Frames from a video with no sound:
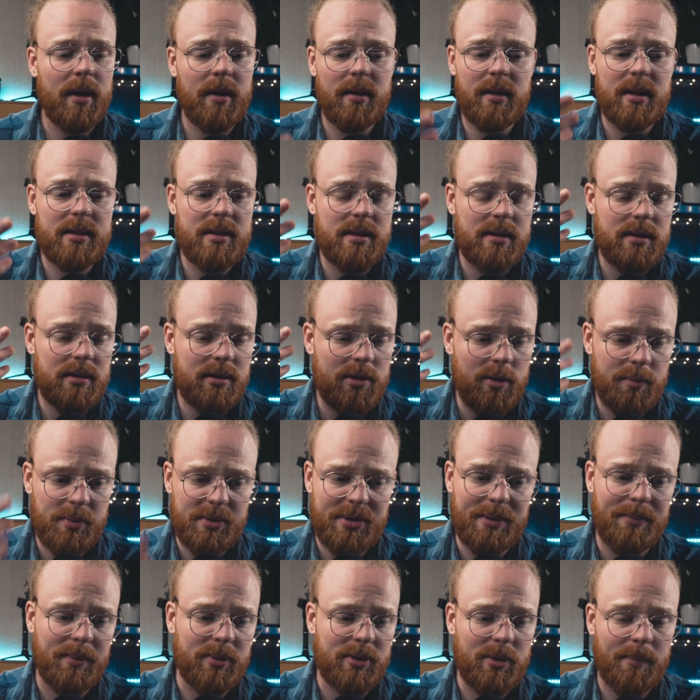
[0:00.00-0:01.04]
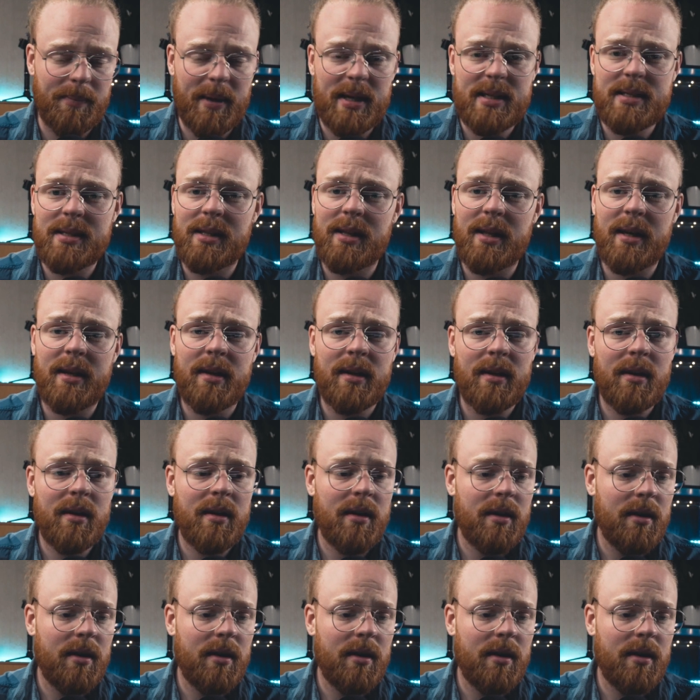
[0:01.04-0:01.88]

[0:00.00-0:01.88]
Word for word: And this is super simple. So basically,